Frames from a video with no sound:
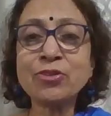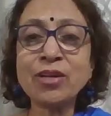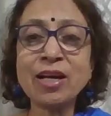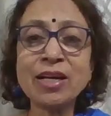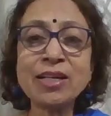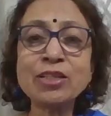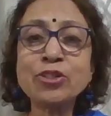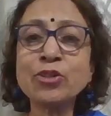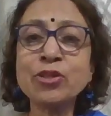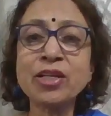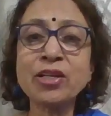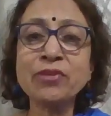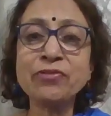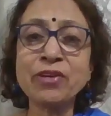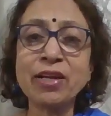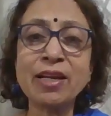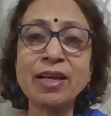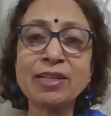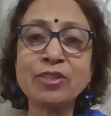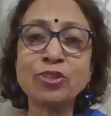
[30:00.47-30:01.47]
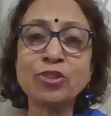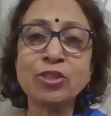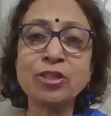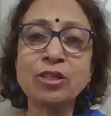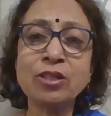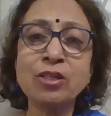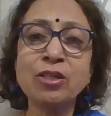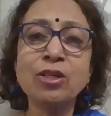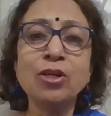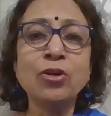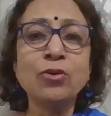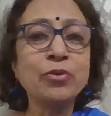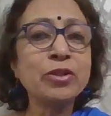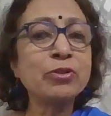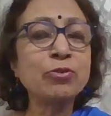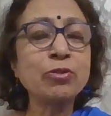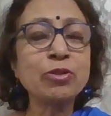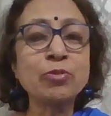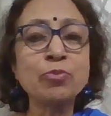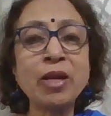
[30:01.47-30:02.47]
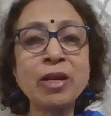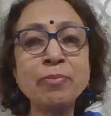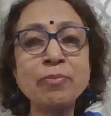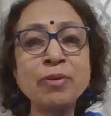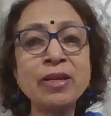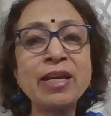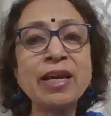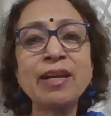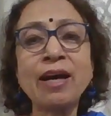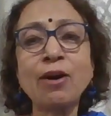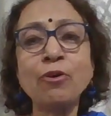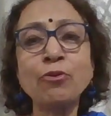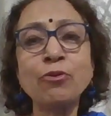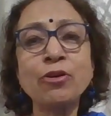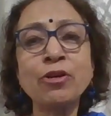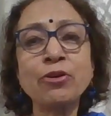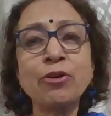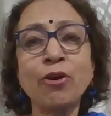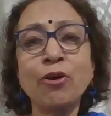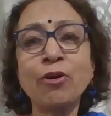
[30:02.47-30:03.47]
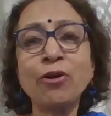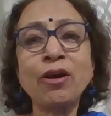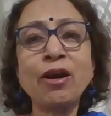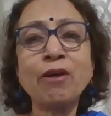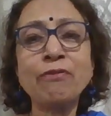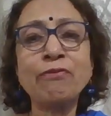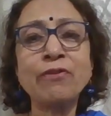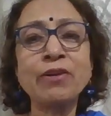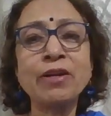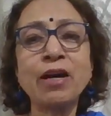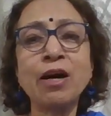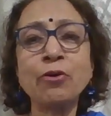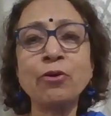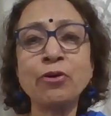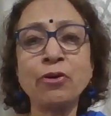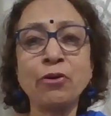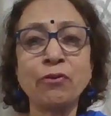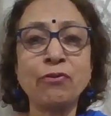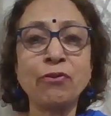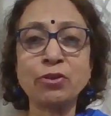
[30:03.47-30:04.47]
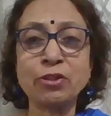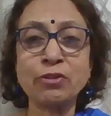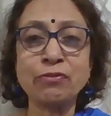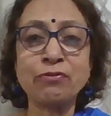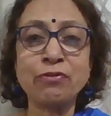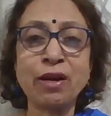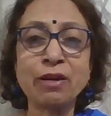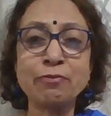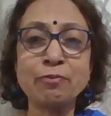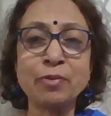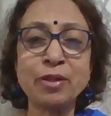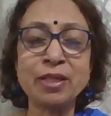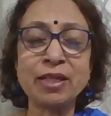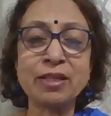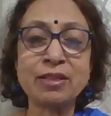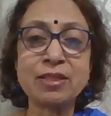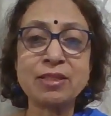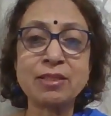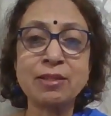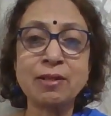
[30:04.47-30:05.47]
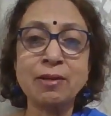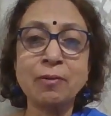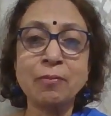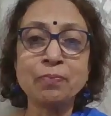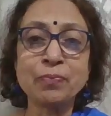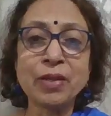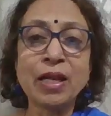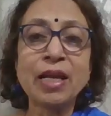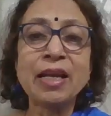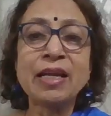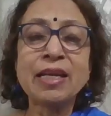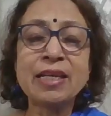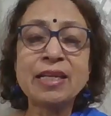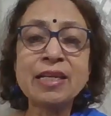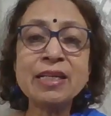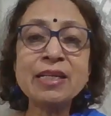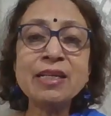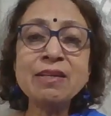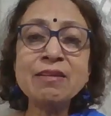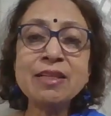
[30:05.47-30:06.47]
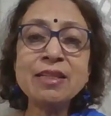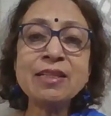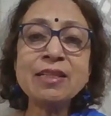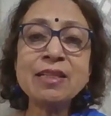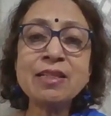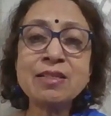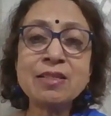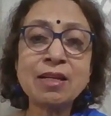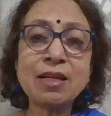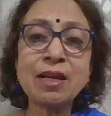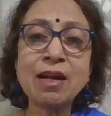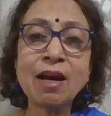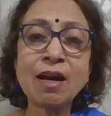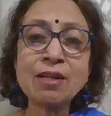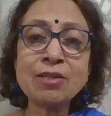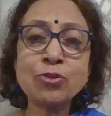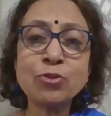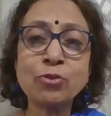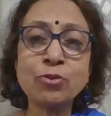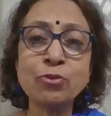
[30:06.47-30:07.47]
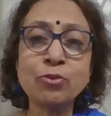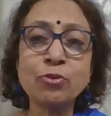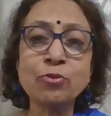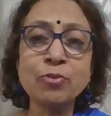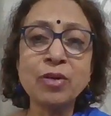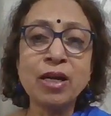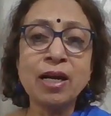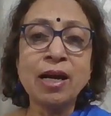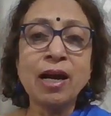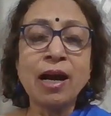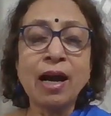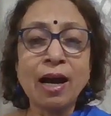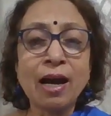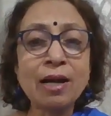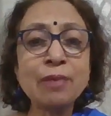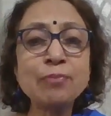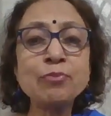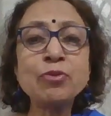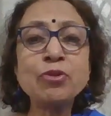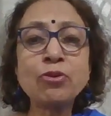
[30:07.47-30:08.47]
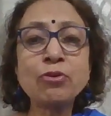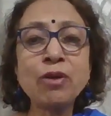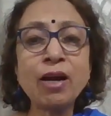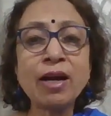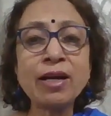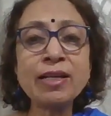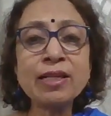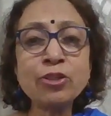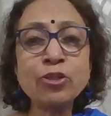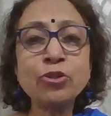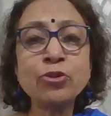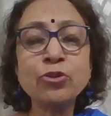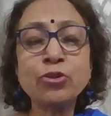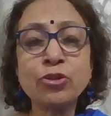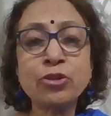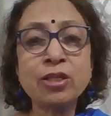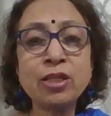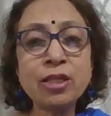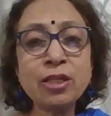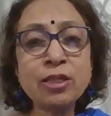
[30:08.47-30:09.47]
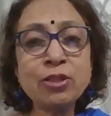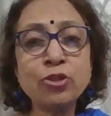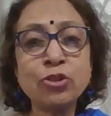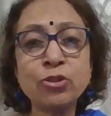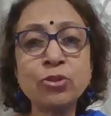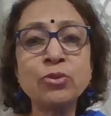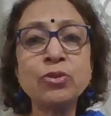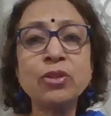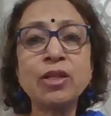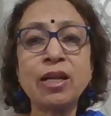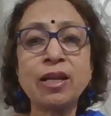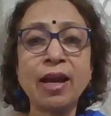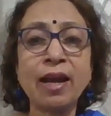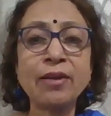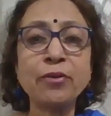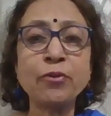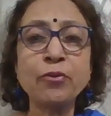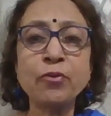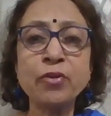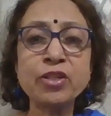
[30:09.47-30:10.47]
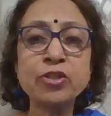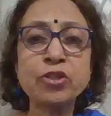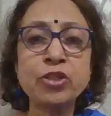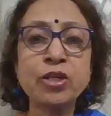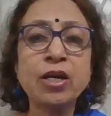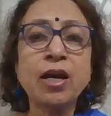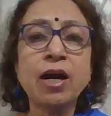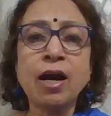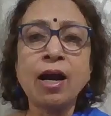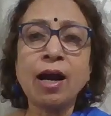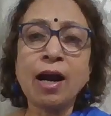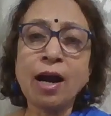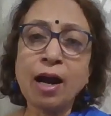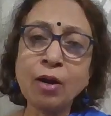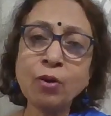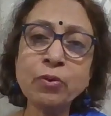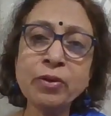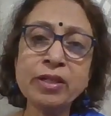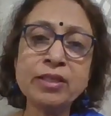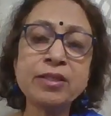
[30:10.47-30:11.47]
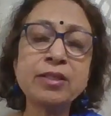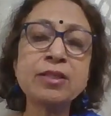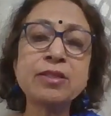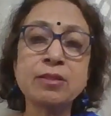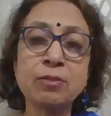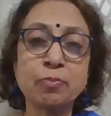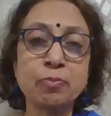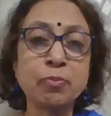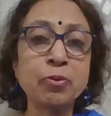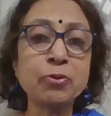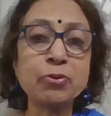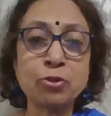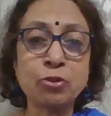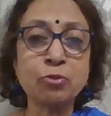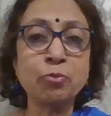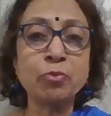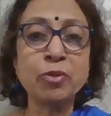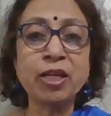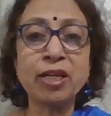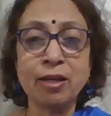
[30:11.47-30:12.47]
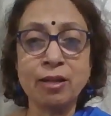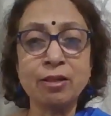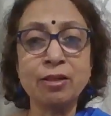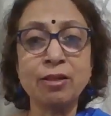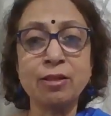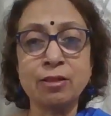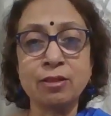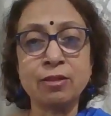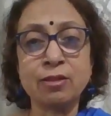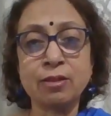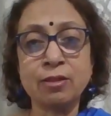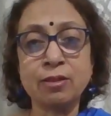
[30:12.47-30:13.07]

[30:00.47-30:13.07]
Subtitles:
tried to give a lecture which was maybe an hour or half an hour or 45 minutes. Here in this classroom, I'm trying to teach you the language how it is supposed to be learned.